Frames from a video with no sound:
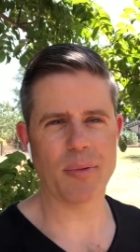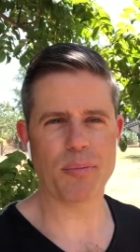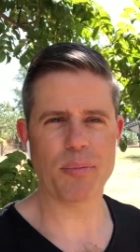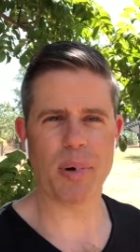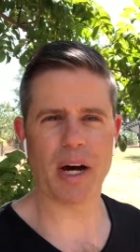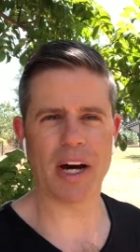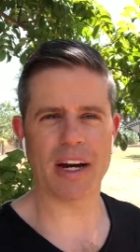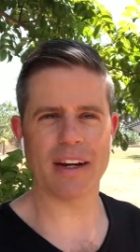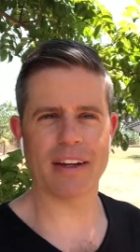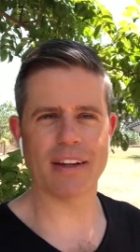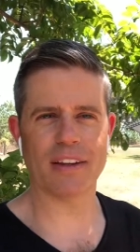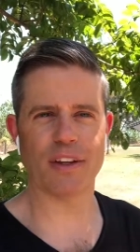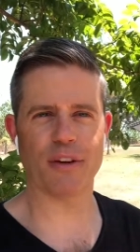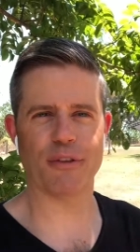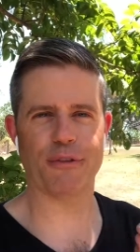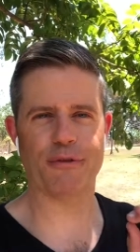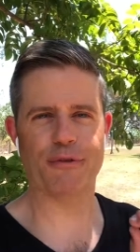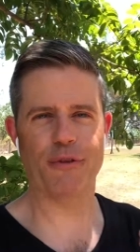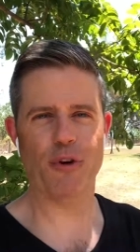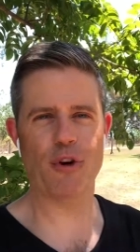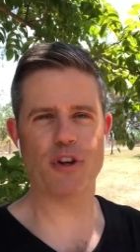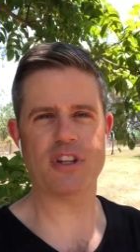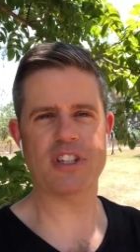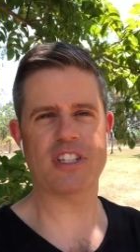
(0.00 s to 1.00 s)
But the
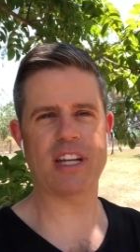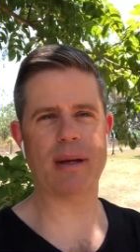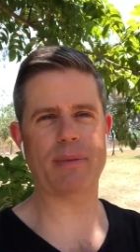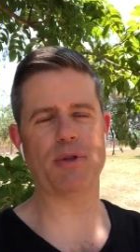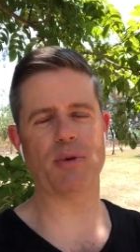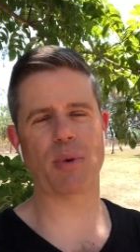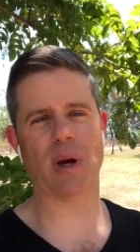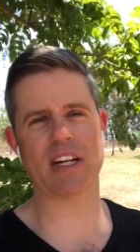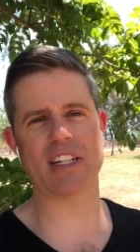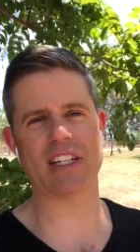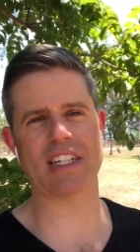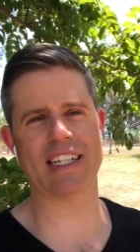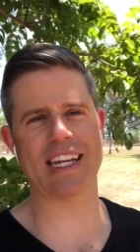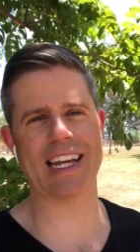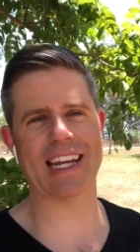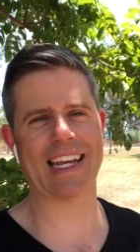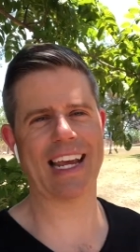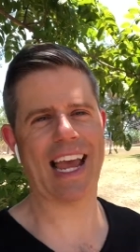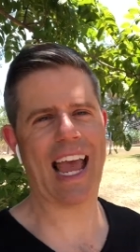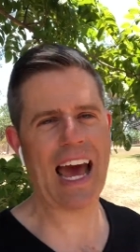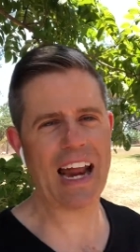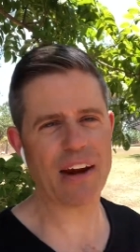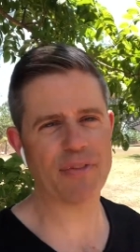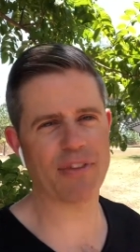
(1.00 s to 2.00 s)
first step to actually
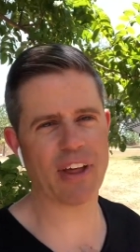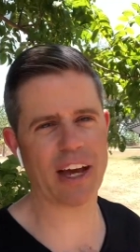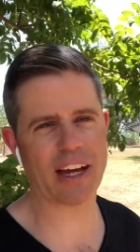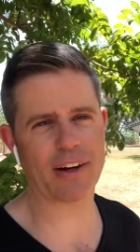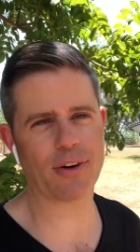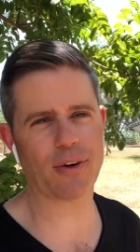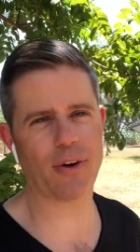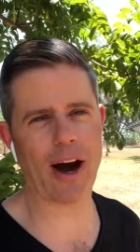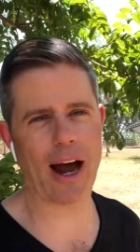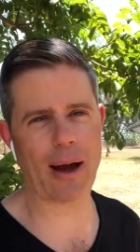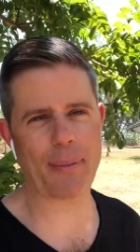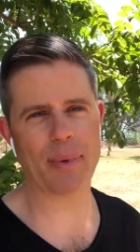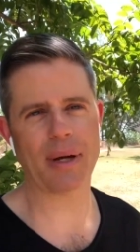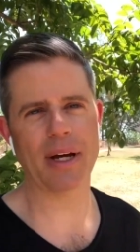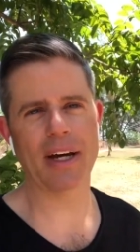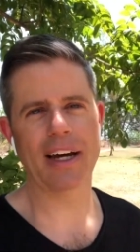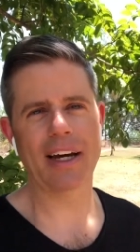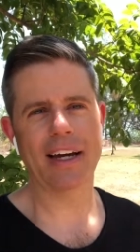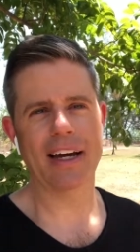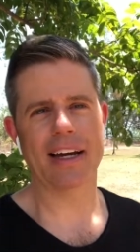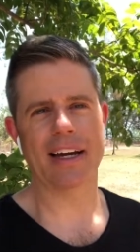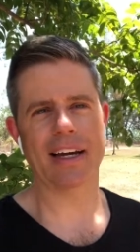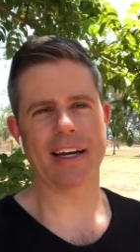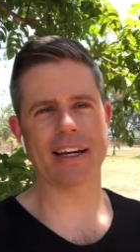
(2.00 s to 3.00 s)
getting out of that crap
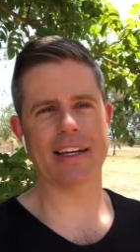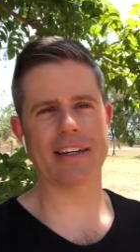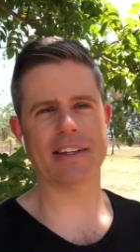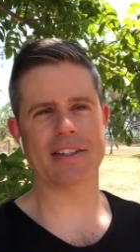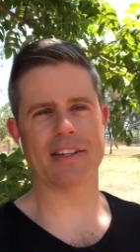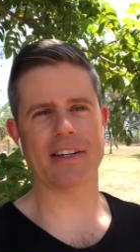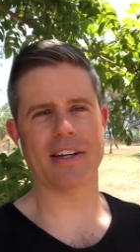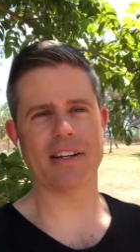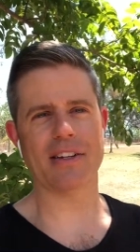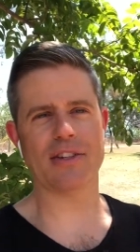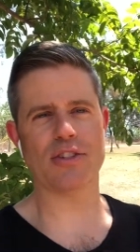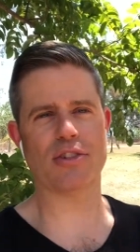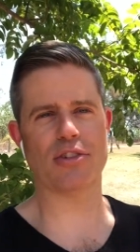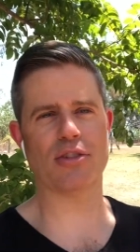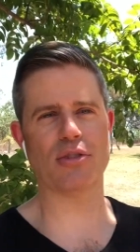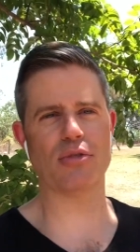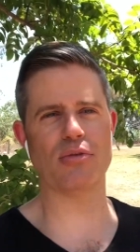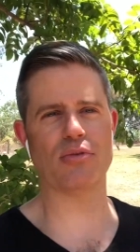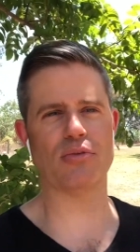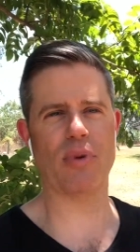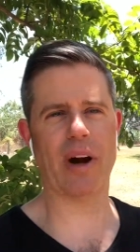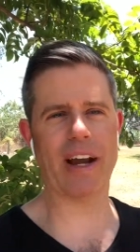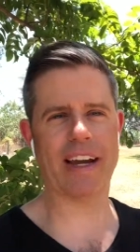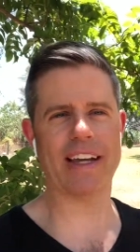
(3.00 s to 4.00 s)
is
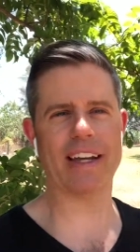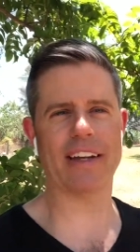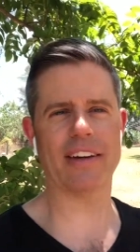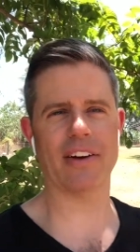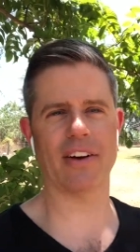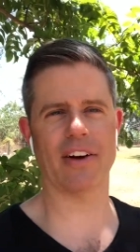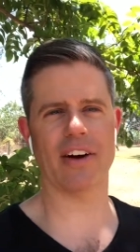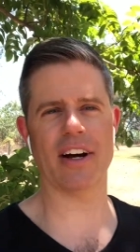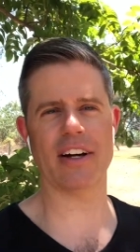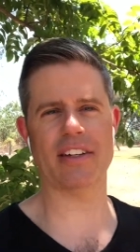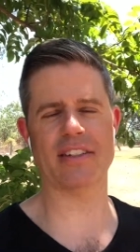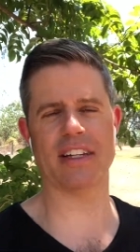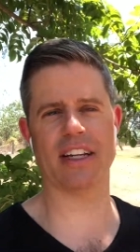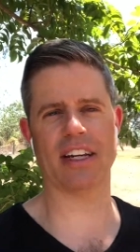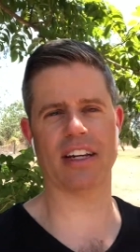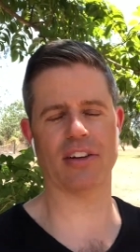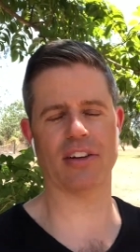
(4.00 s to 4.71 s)
to recognize and